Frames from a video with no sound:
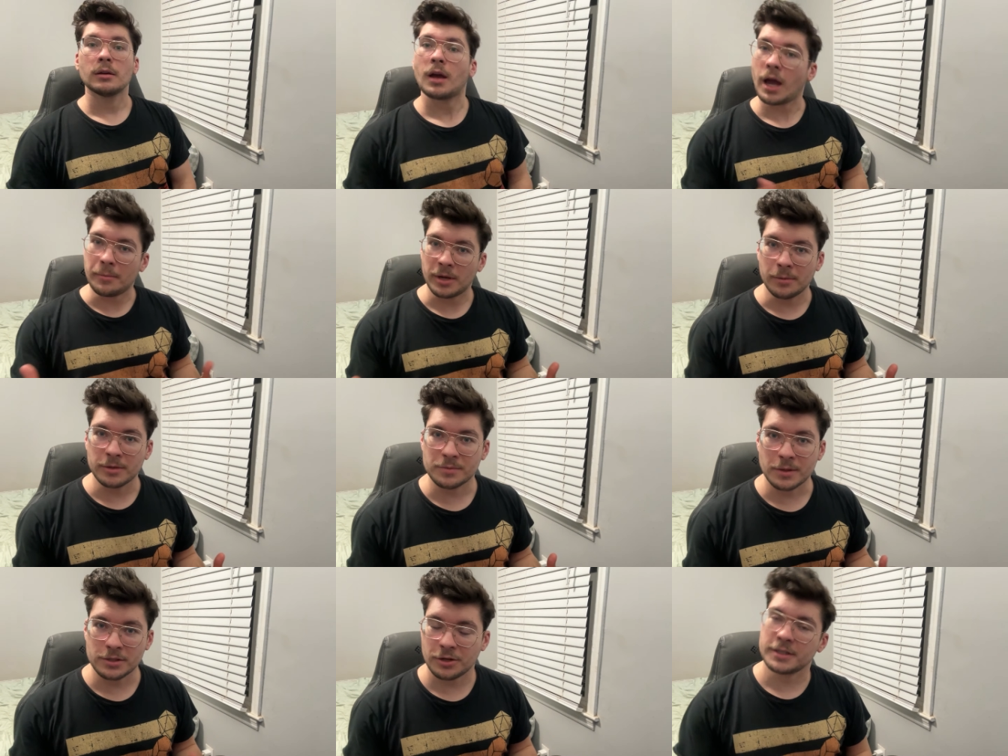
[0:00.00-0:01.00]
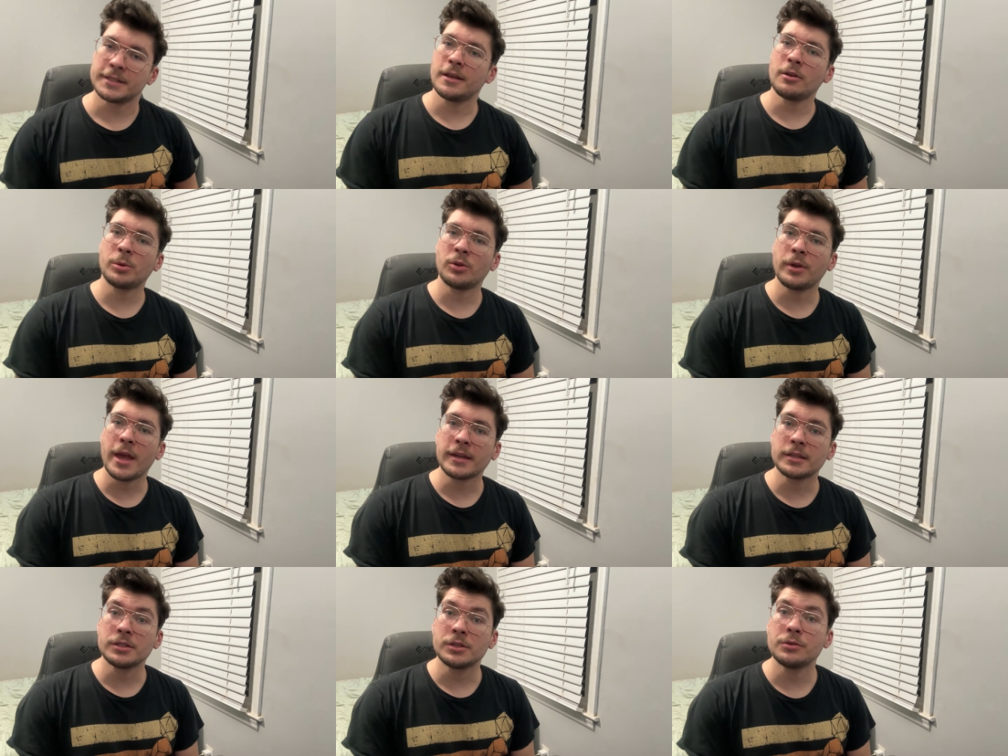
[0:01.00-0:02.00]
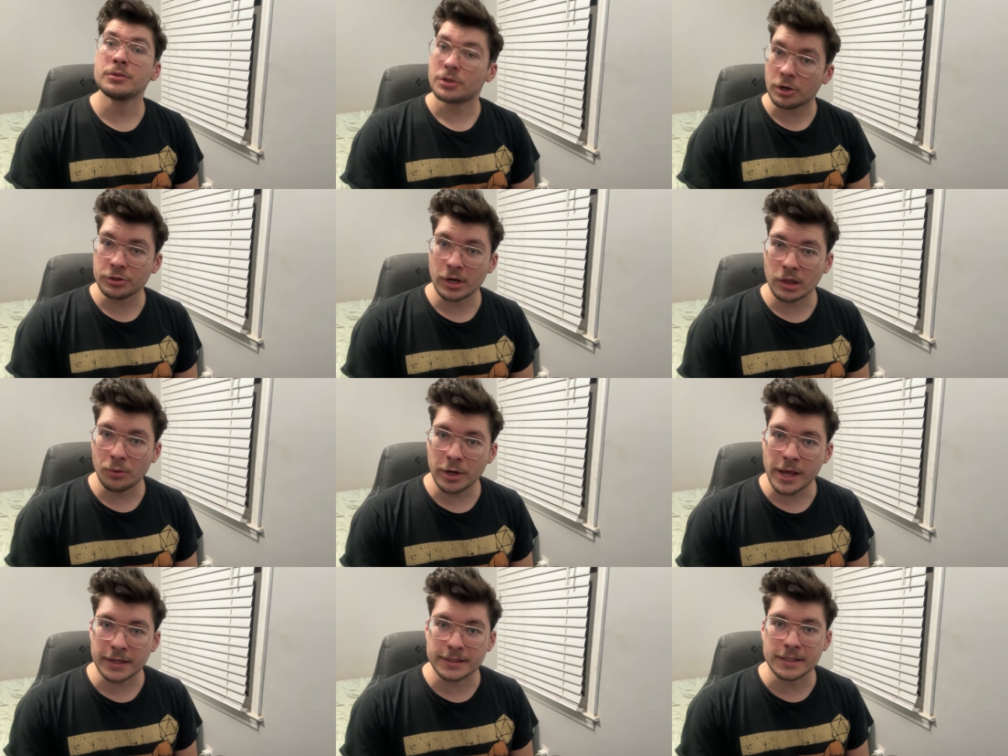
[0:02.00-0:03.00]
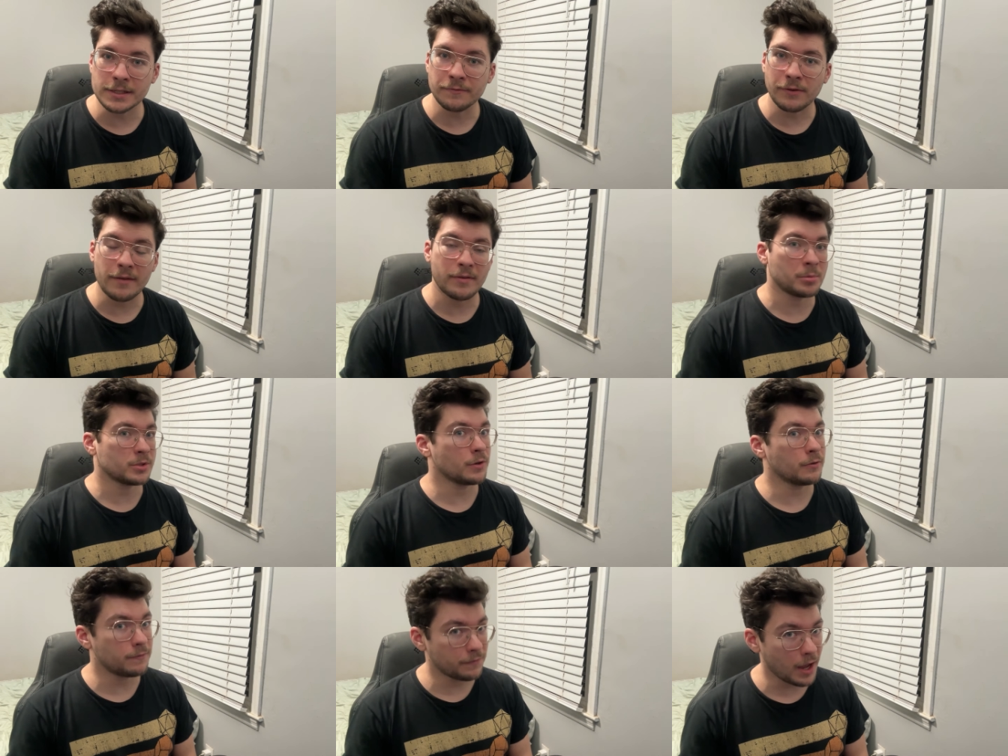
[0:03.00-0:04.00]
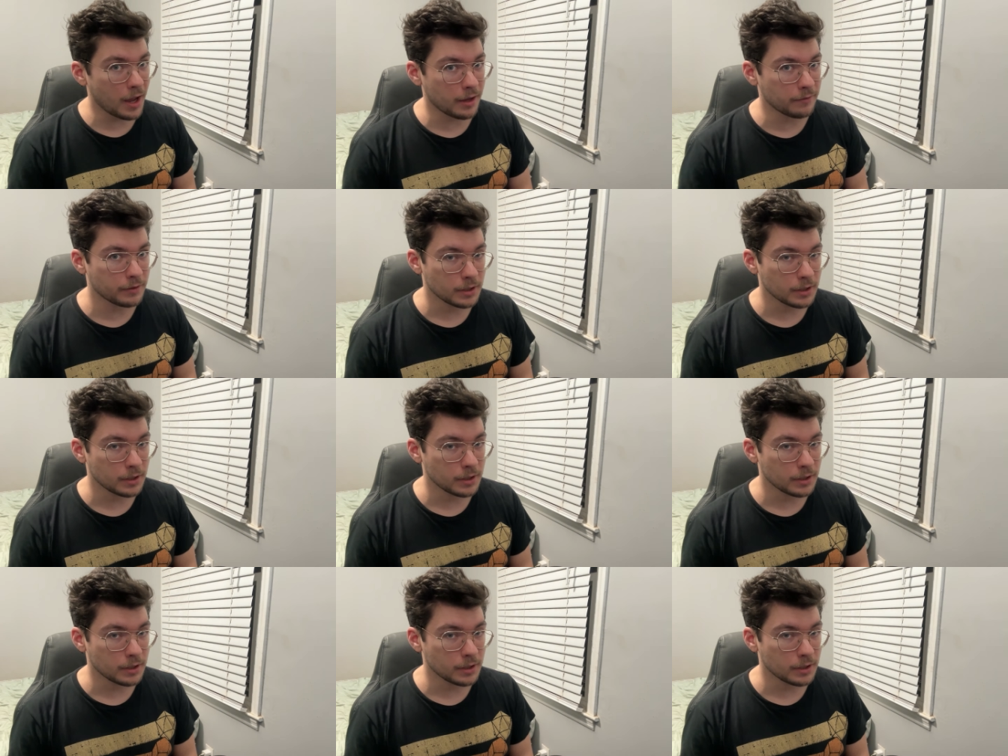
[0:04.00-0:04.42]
Hi, my name is Spencer, and today I'll be reacting to Star Trek Lower Decks Season 5, Episode 5.